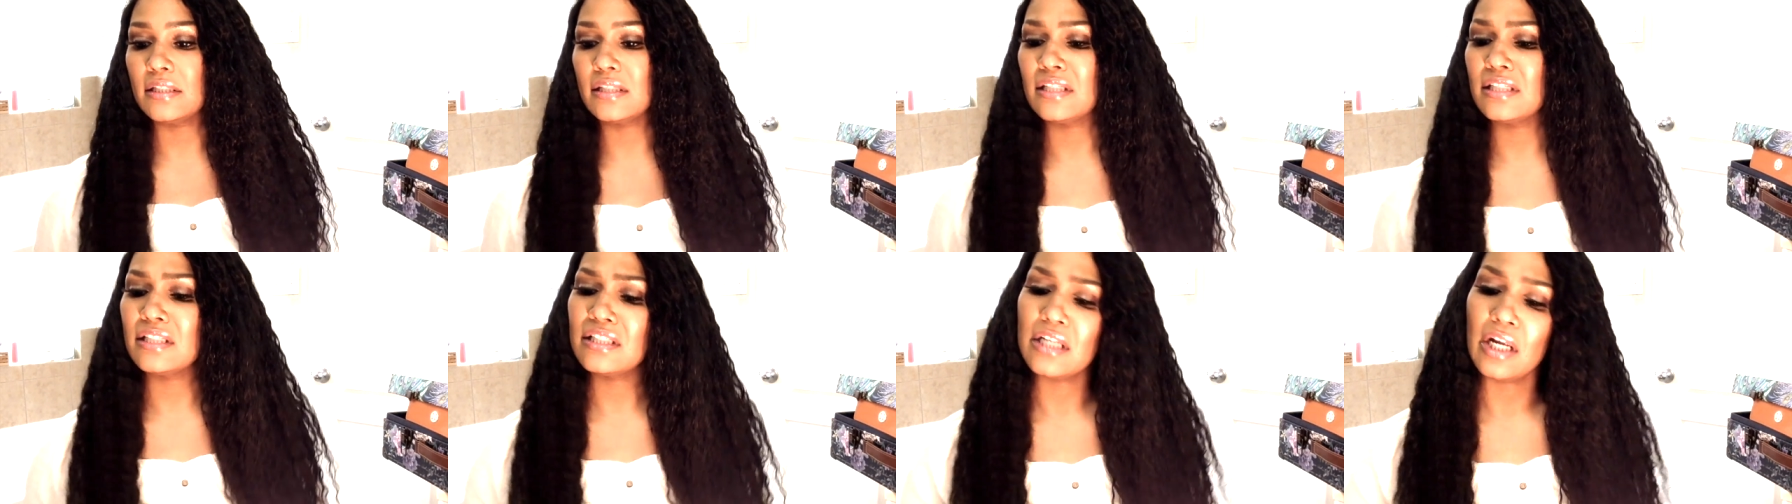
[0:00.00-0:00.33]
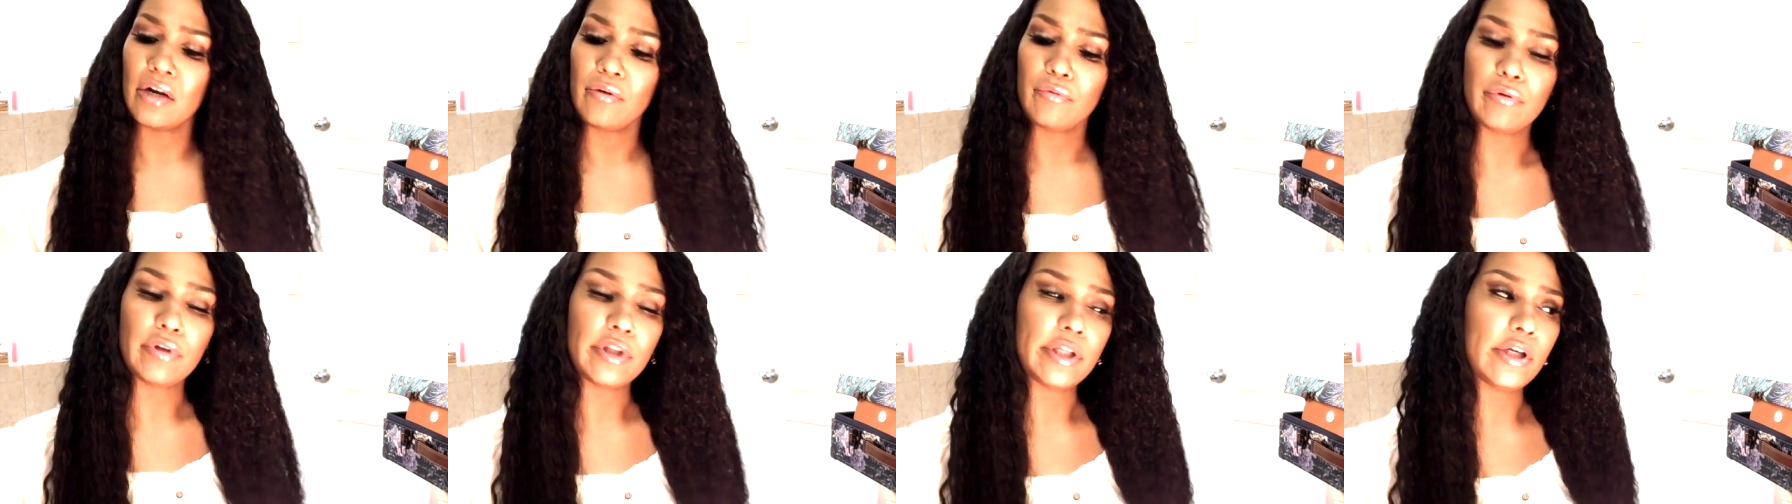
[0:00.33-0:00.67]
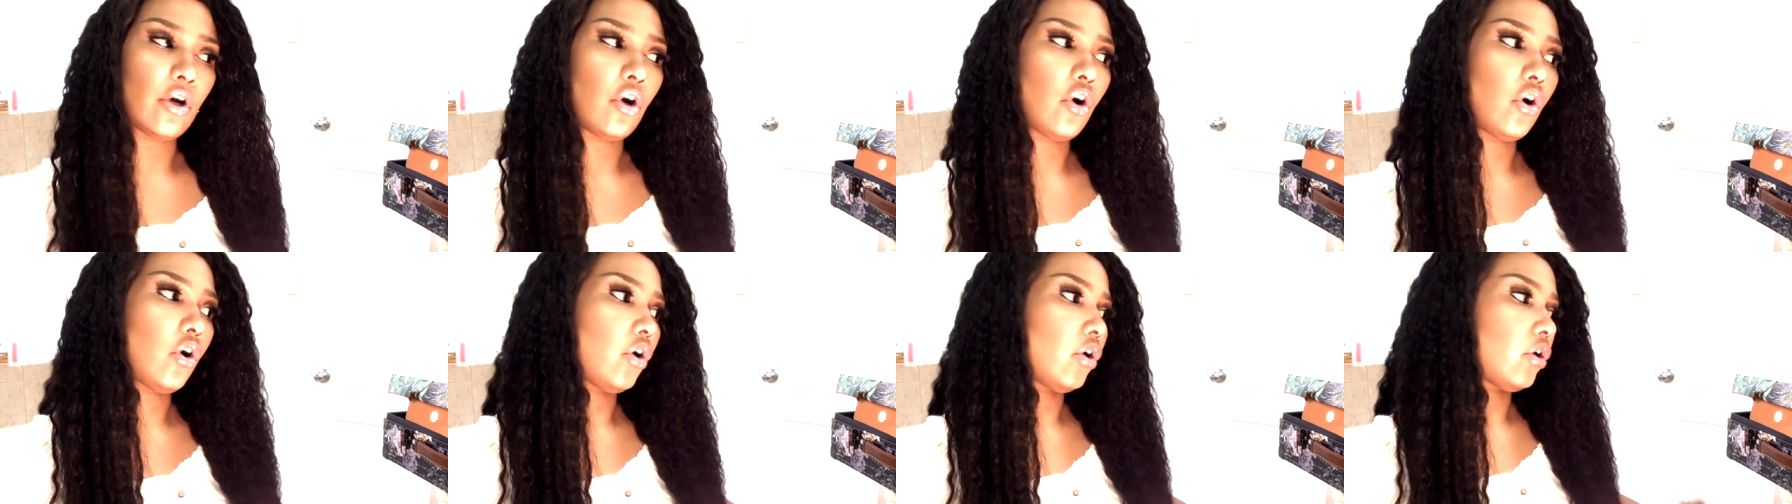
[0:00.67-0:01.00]
It's not really
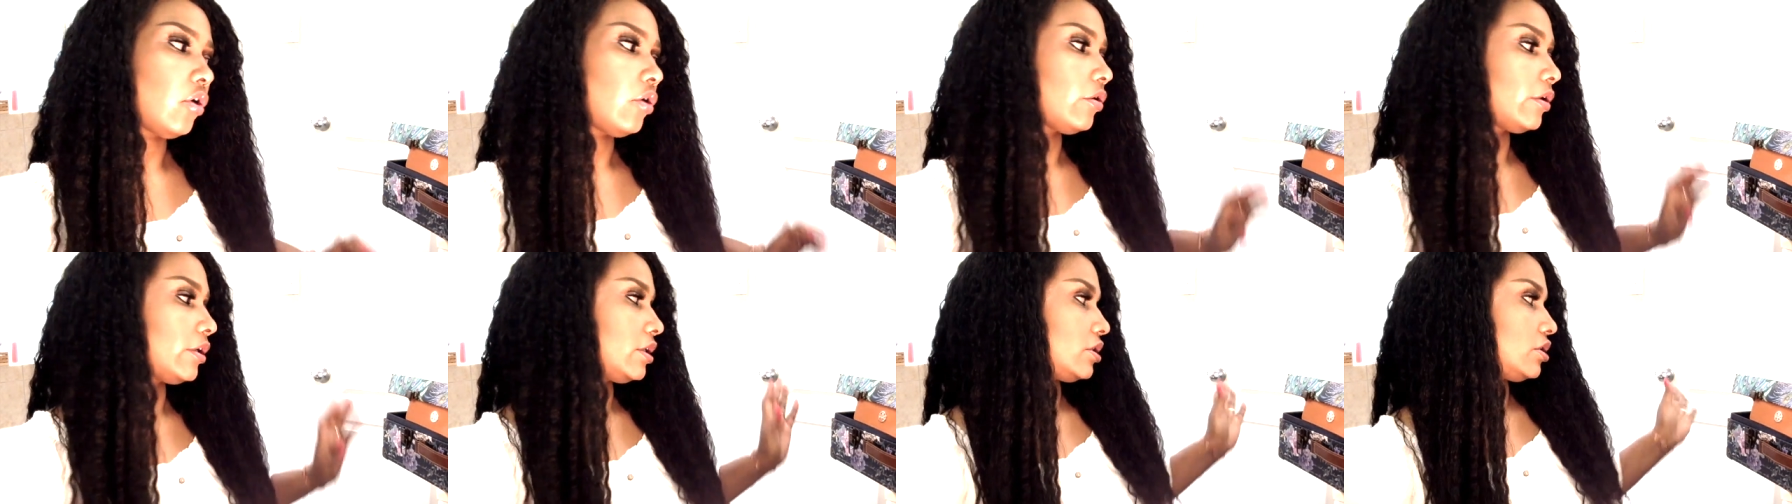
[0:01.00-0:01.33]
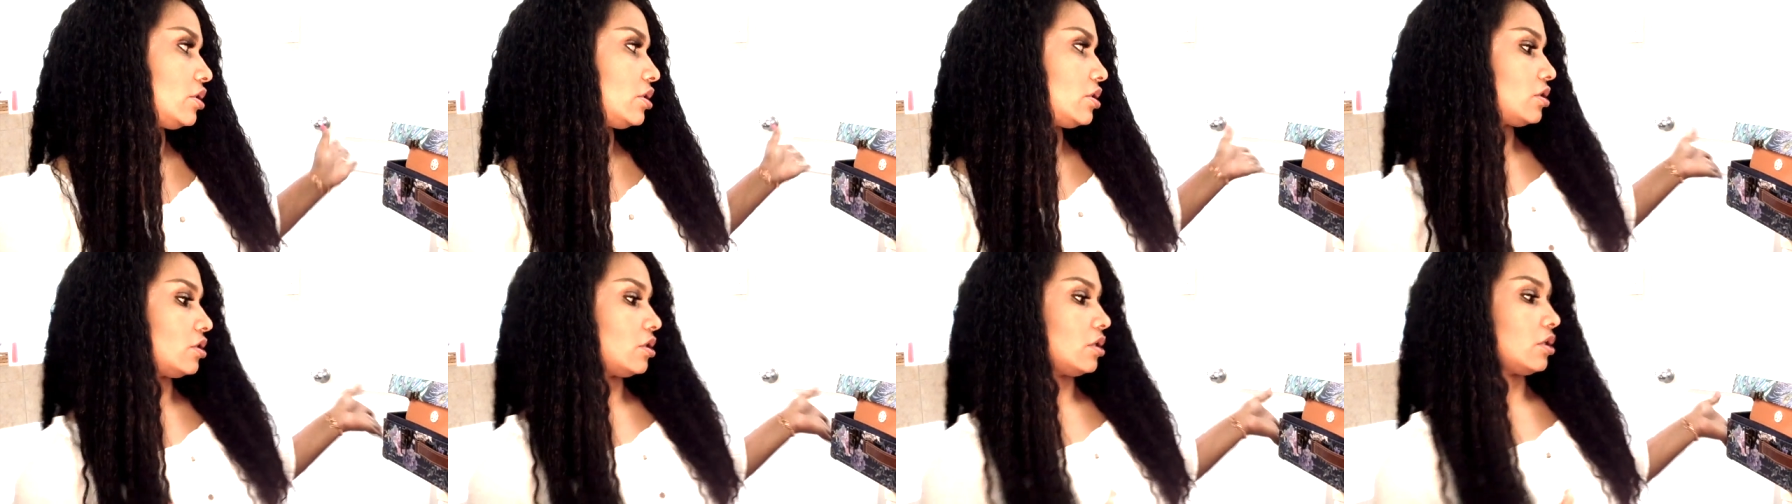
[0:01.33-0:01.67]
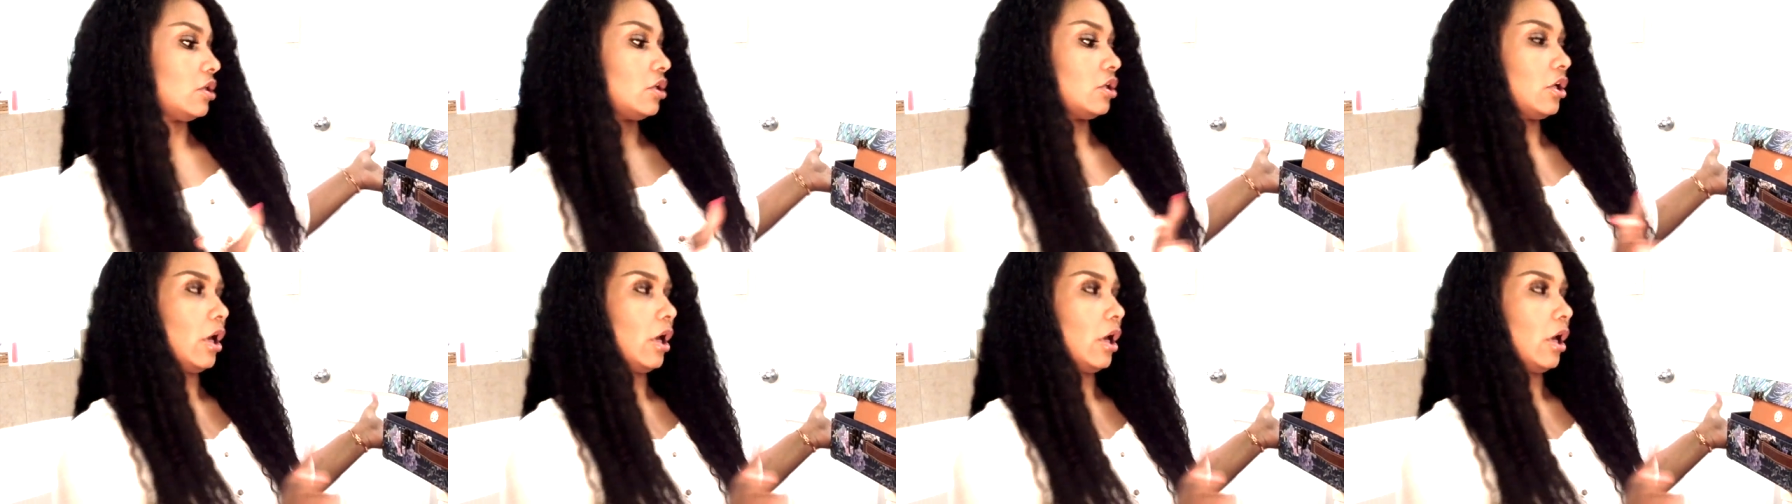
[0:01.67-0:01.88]
a haul. It's just